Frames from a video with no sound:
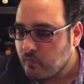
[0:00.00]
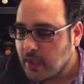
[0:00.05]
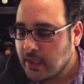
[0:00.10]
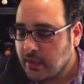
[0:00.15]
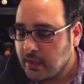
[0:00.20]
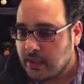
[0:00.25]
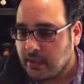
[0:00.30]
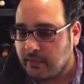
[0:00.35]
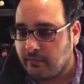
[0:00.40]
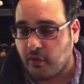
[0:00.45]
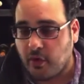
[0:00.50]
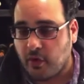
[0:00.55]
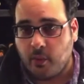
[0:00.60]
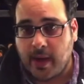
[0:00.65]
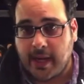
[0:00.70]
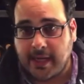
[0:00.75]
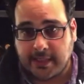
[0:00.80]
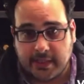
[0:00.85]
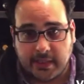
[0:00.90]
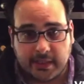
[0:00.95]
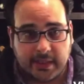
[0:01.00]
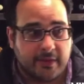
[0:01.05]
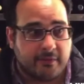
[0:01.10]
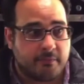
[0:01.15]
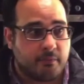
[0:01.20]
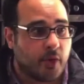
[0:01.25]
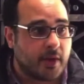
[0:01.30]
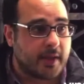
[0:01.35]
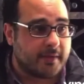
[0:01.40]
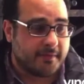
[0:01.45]
For a wine to live
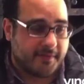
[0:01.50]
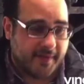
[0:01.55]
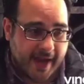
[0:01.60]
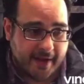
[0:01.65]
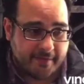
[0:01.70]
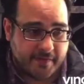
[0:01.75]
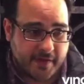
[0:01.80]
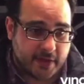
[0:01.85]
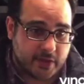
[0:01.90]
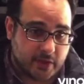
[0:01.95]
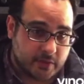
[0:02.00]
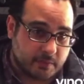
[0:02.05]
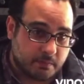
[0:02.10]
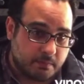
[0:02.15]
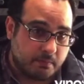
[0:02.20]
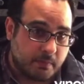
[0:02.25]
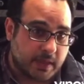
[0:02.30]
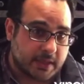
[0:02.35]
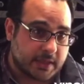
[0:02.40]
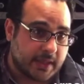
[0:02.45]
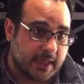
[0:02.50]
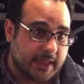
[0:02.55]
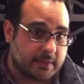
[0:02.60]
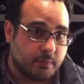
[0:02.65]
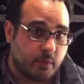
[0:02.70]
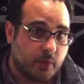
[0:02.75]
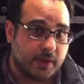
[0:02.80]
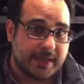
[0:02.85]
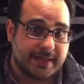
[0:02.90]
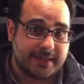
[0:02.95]
more than five years, much less
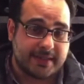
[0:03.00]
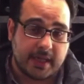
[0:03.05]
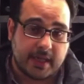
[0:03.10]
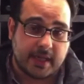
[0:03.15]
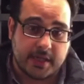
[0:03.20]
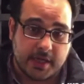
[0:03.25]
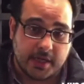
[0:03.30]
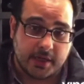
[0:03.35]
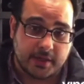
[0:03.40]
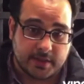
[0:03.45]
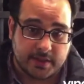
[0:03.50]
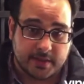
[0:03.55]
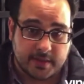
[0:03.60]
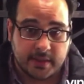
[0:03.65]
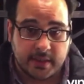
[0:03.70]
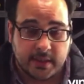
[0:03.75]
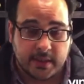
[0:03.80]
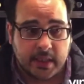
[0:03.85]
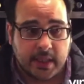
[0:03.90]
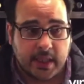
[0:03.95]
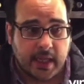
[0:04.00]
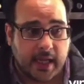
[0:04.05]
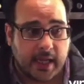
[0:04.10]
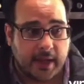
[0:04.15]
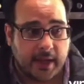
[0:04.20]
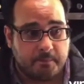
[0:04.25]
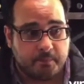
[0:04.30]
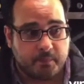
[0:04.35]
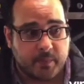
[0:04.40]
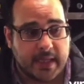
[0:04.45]
more than 10 years,
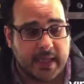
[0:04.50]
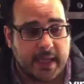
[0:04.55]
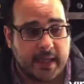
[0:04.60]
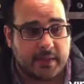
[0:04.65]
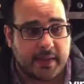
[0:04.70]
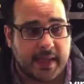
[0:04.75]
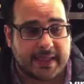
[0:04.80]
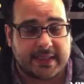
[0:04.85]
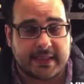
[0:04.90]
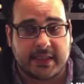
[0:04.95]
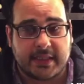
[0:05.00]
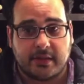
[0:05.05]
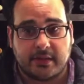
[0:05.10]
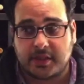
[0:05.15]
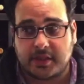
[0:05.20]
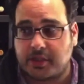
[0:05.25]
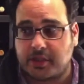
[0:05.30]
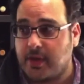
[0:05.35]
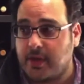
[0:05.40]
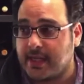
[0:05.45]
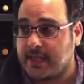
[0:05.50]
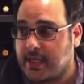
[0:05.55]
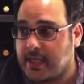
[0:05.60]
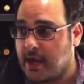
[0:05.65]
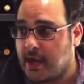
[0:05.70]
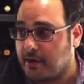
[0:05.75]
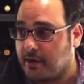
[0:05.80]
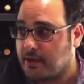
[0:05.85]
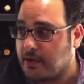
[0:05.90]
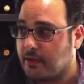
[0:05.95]
um, that still is showing
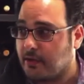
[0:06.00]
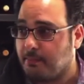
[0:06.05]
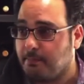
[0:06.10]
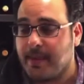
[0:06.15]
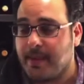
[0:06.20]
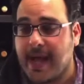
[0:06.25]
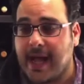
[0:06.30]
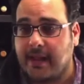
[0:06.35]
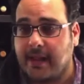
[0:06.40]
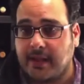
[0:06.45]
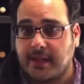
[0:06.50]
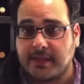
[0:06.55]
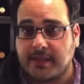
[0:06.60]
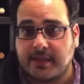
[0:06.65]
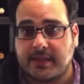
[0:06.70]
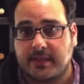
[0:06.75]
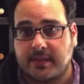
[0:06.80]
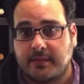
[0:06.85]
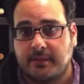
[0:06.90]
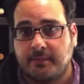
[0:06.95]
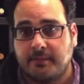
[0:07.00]
character, balance,